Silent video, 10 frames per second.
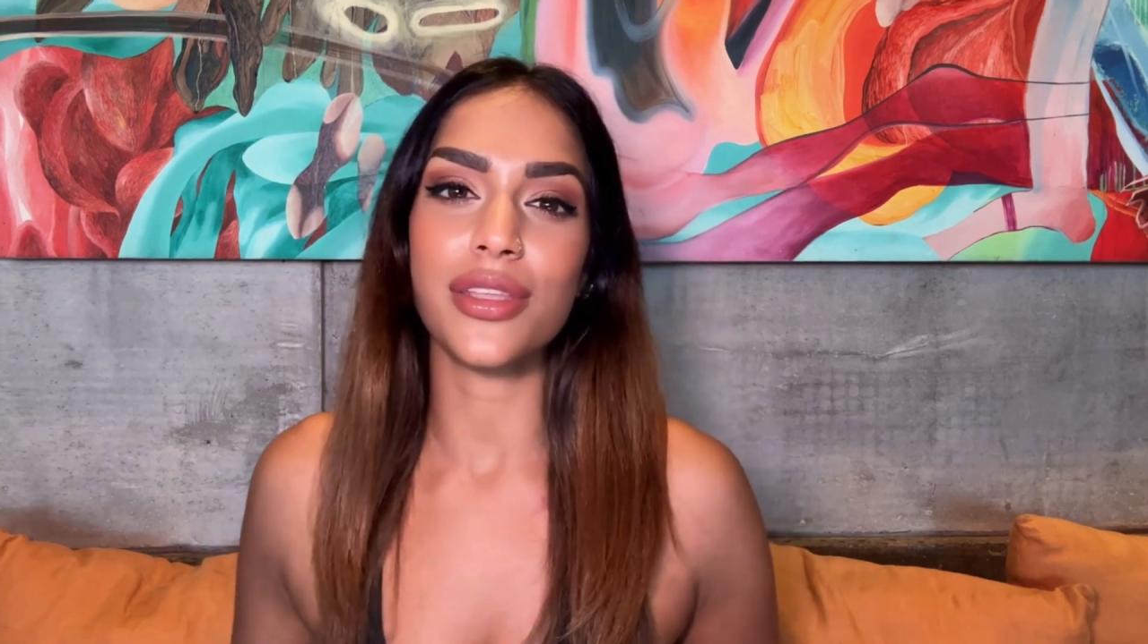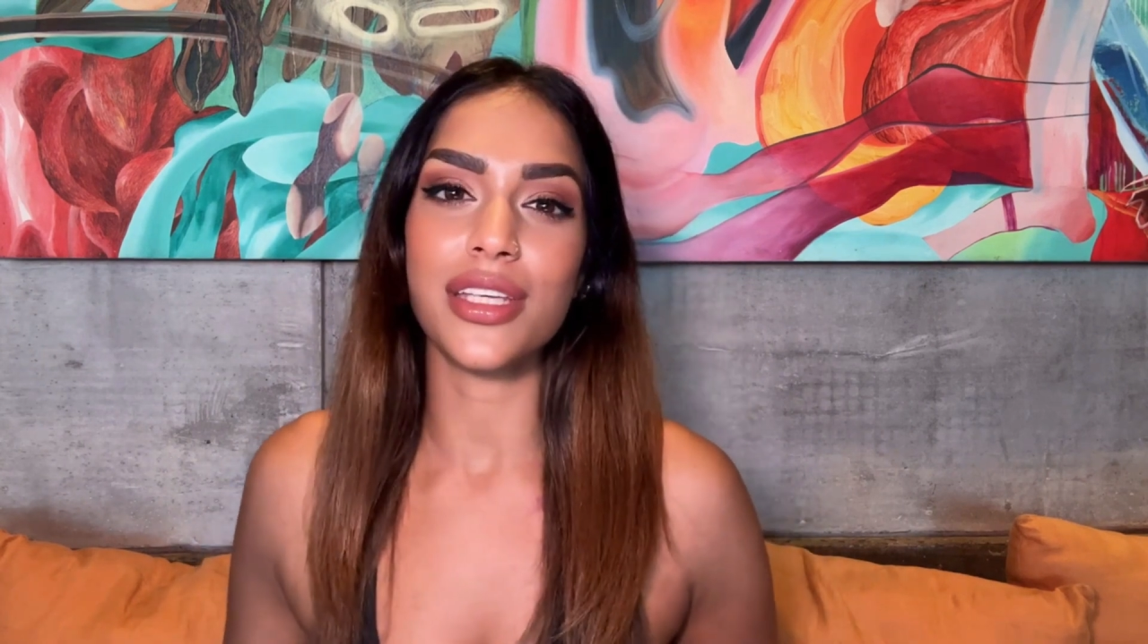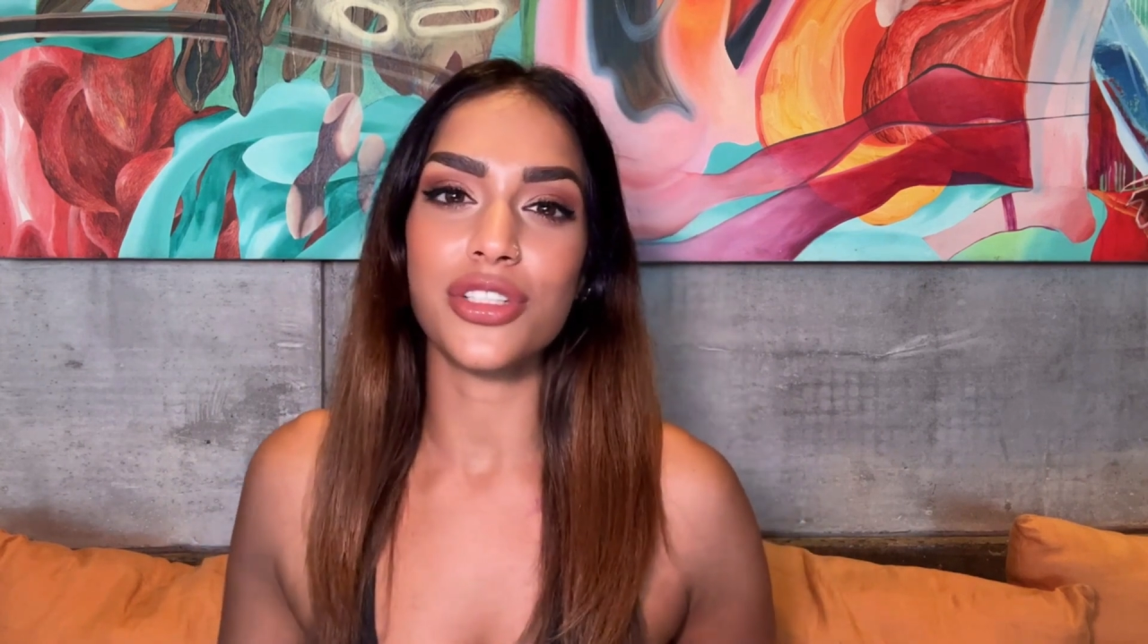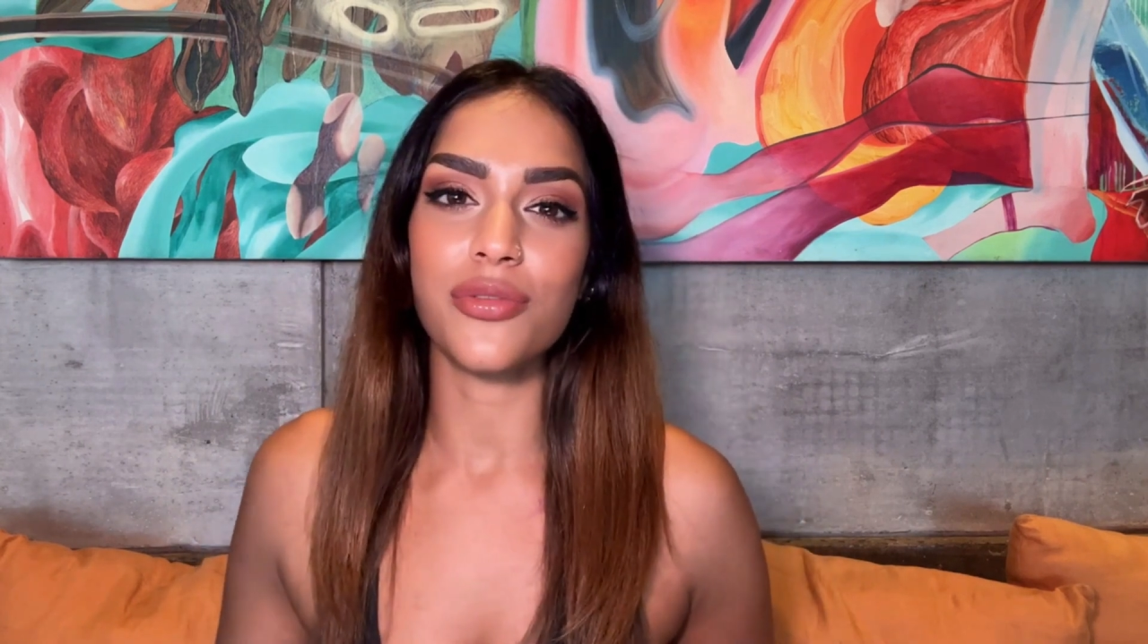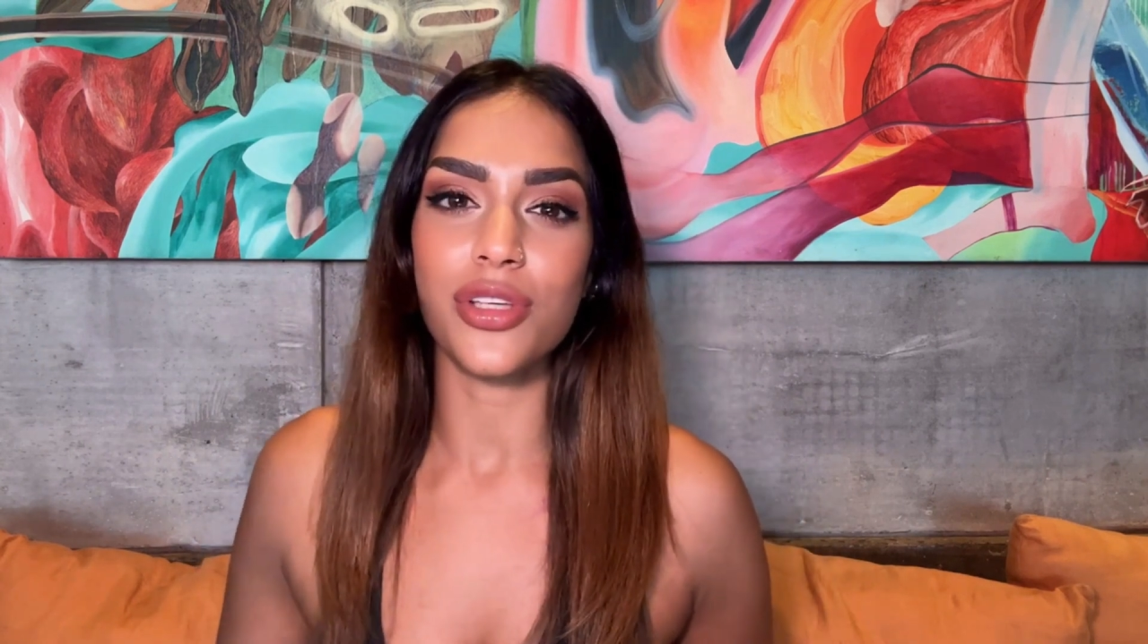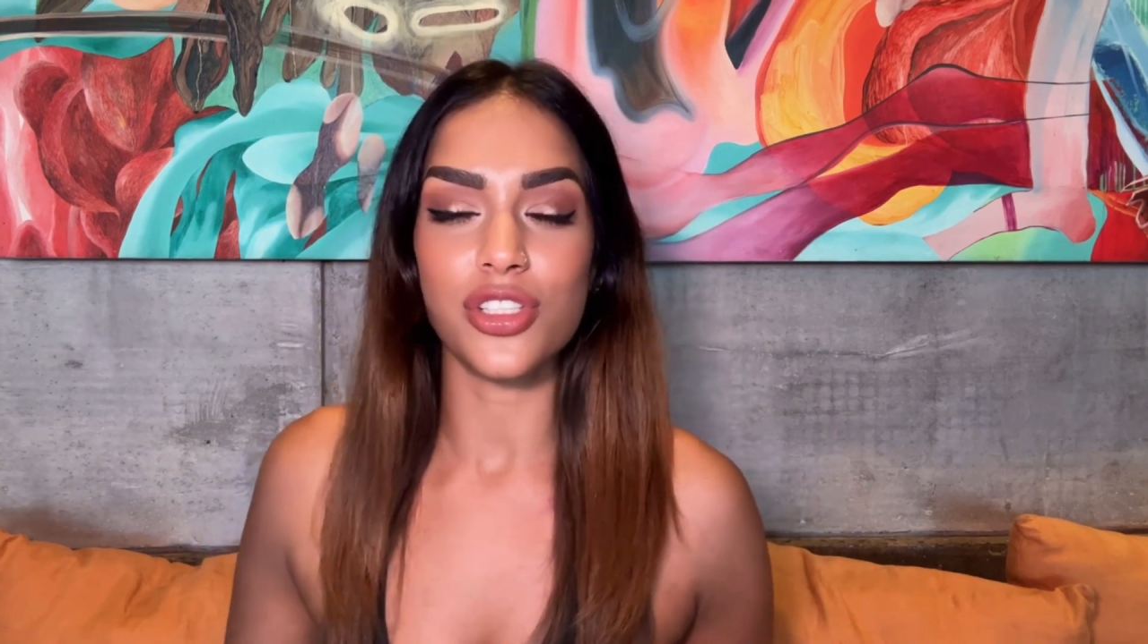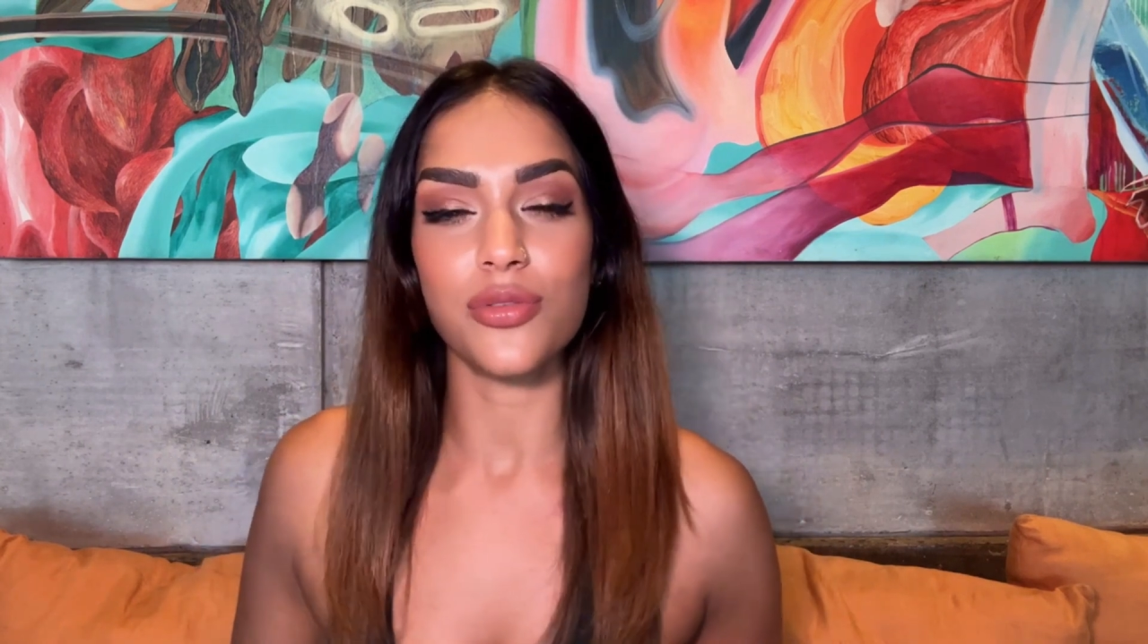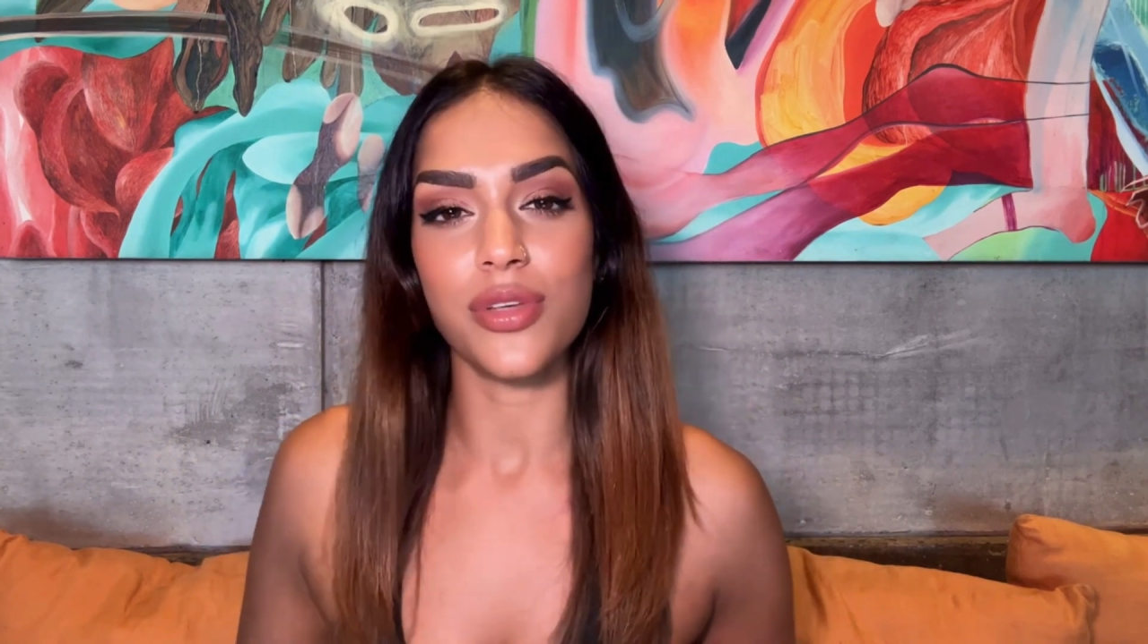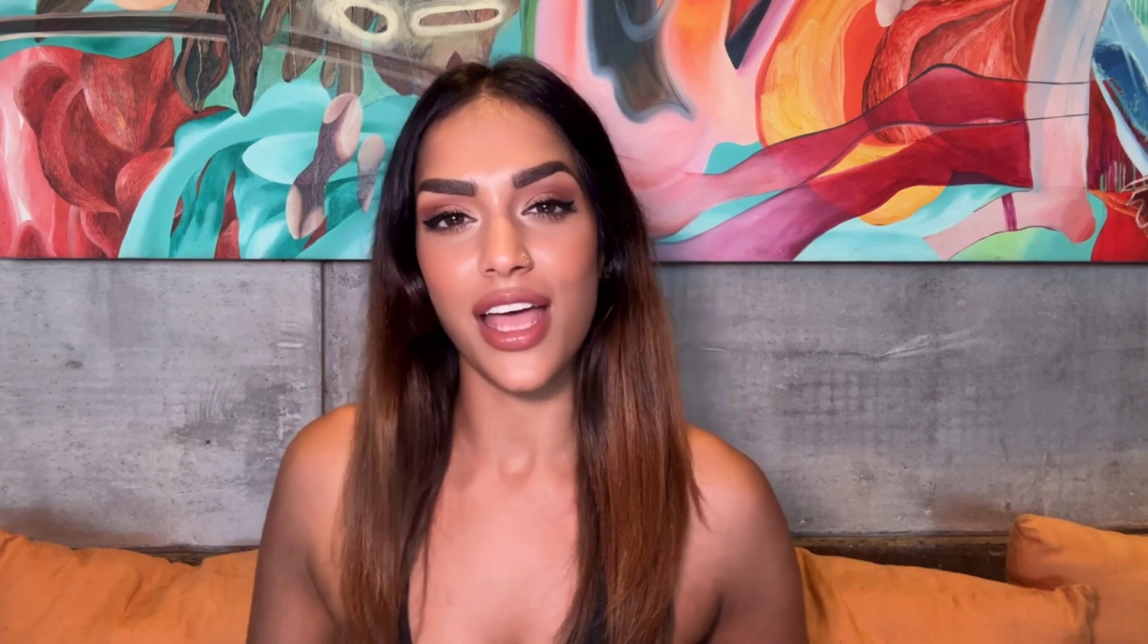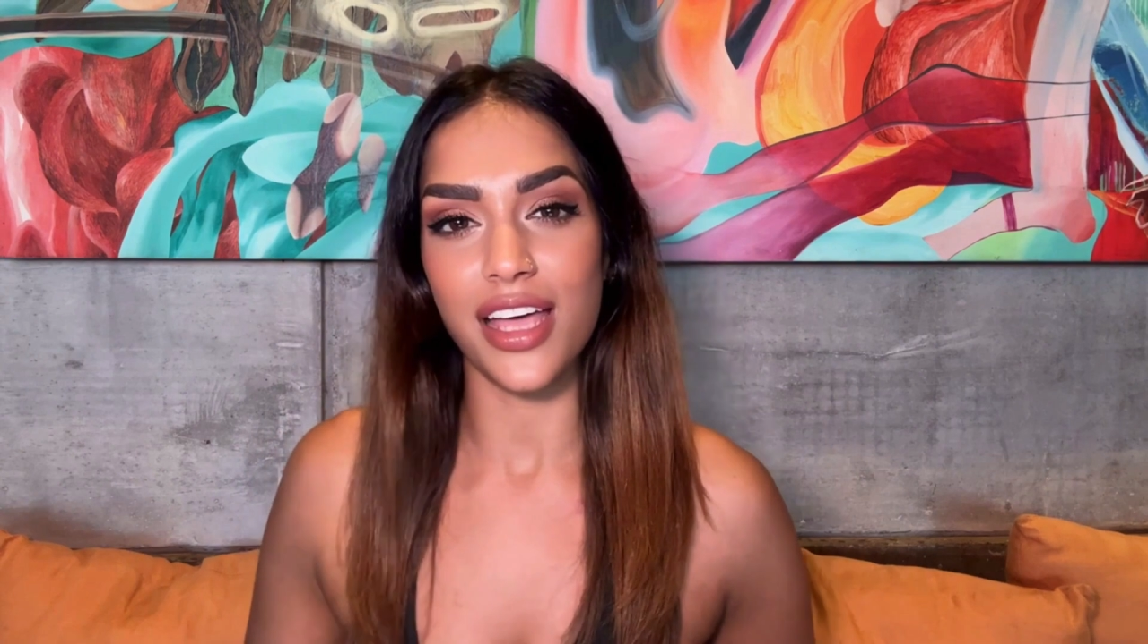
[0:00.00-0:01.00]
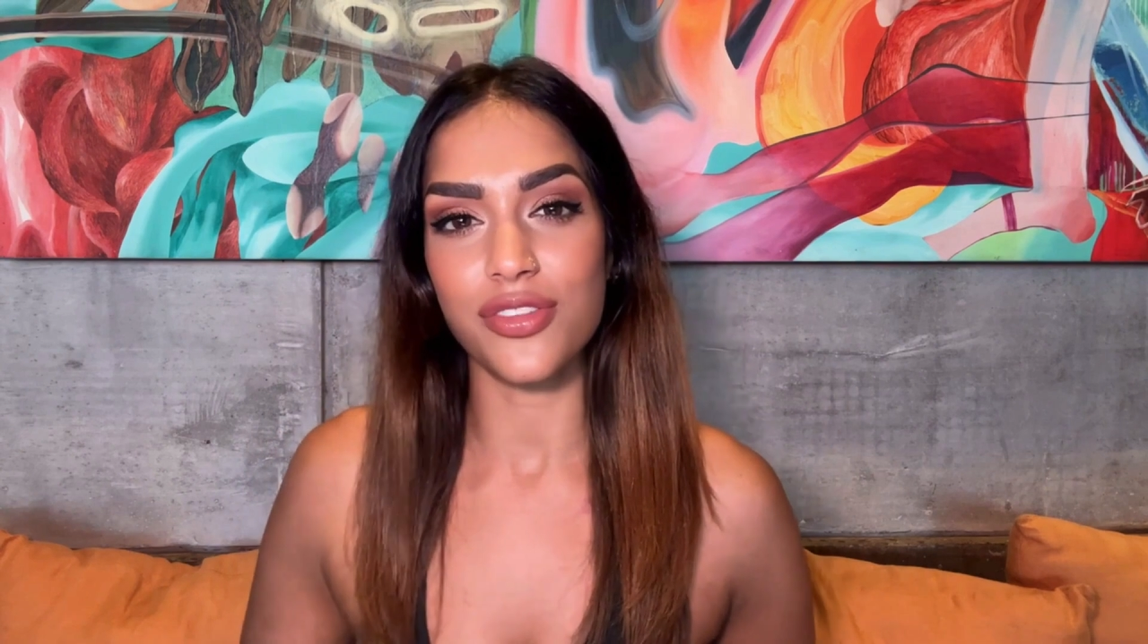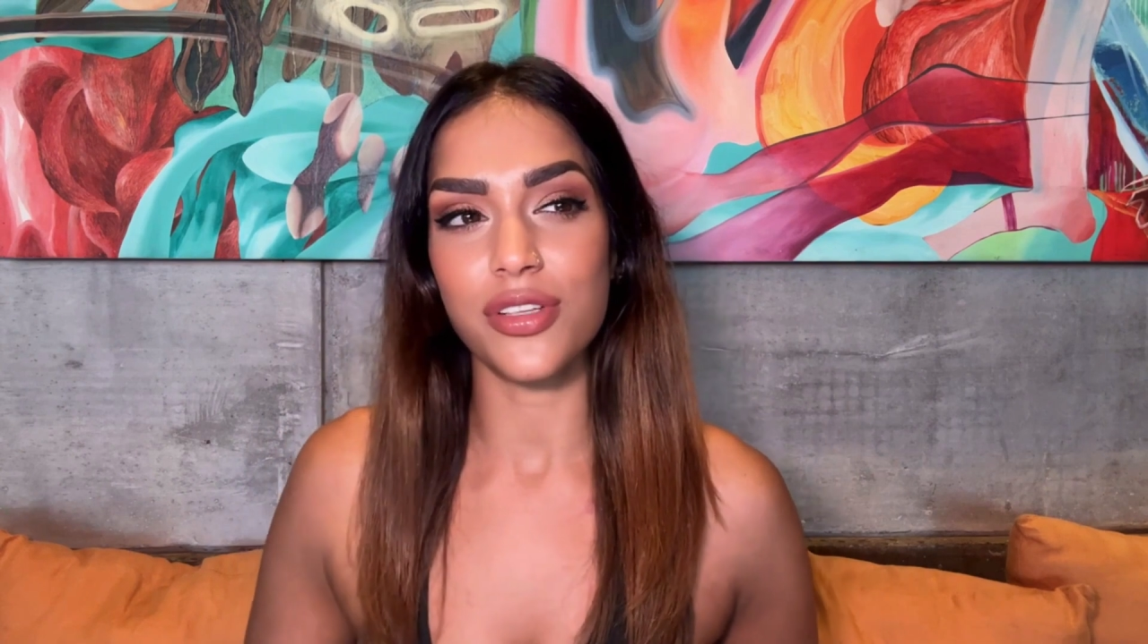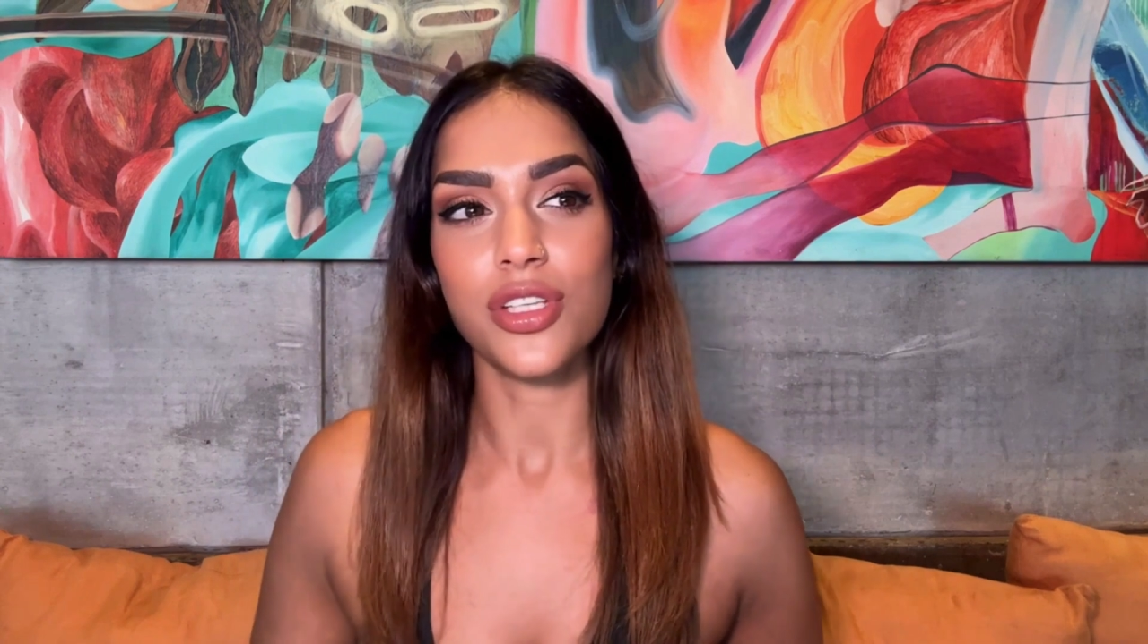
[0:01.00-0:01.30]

This version reacts